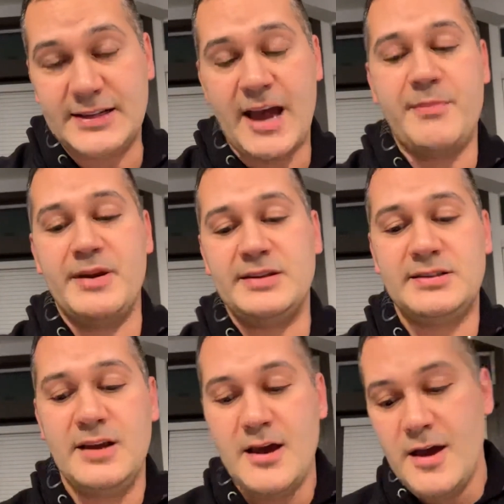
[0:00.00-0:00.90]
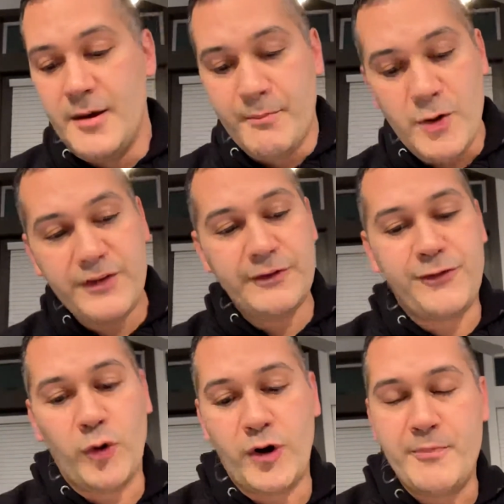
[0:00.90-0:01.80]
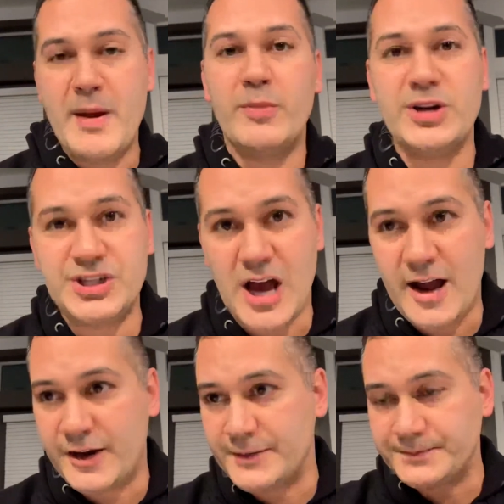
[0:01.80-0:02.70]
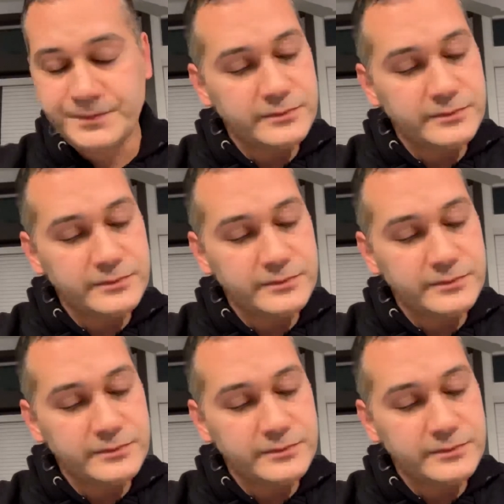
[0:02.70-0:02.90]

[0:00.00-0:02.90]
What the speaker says: type is. Moving forward, memory jogger.